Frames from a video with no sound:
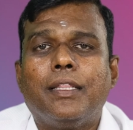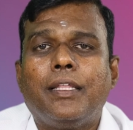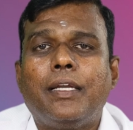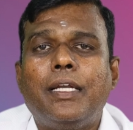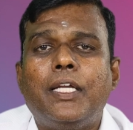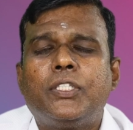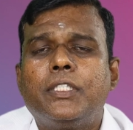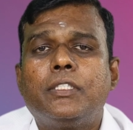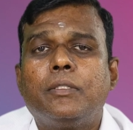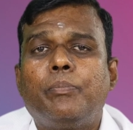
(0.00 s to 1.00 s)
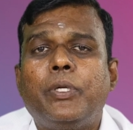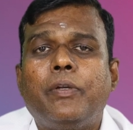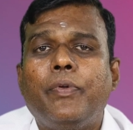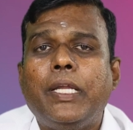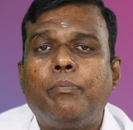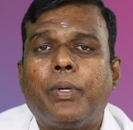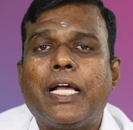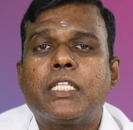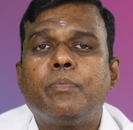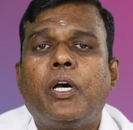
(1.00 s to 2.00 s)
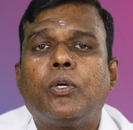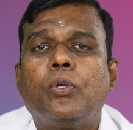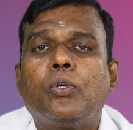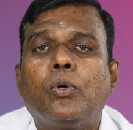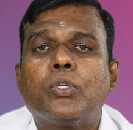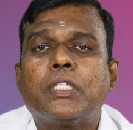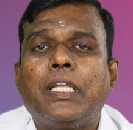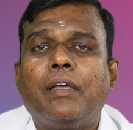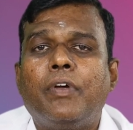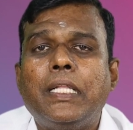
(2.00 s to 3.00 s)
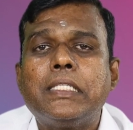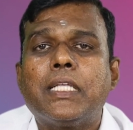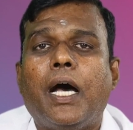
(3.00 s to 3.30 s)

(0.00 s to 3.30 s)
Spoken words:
the relationship between plasma glucose levels